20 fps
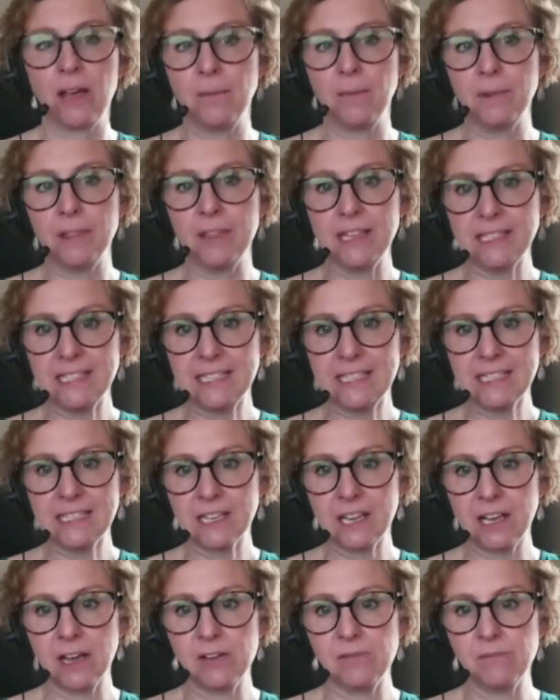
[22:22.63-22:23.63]
This is
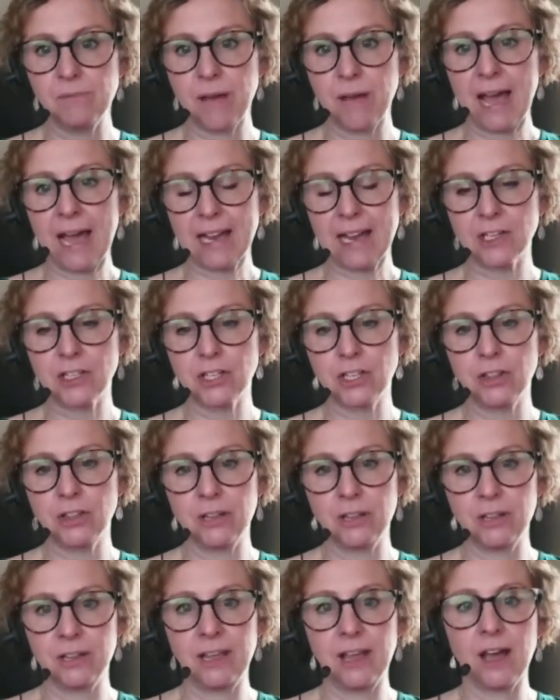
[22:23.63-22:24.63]
action
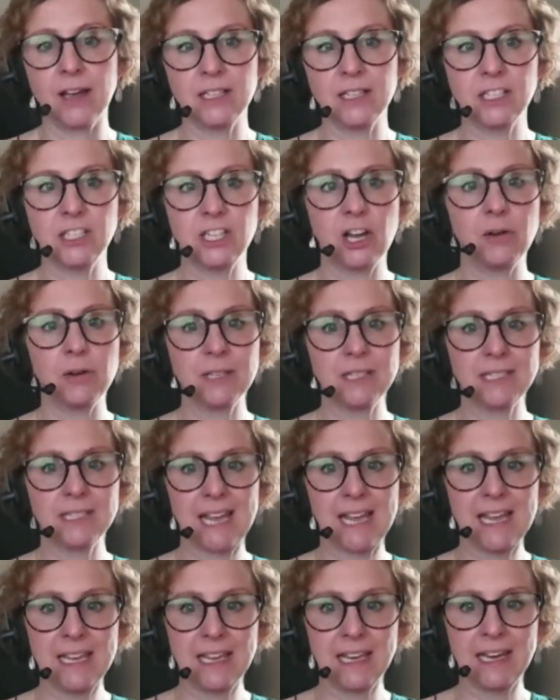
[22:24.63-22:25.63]
that the ICO has
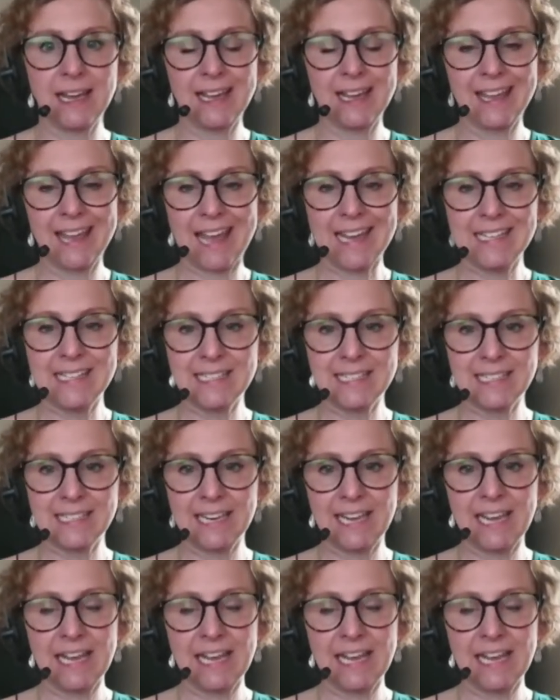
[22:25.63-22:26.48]
taken against an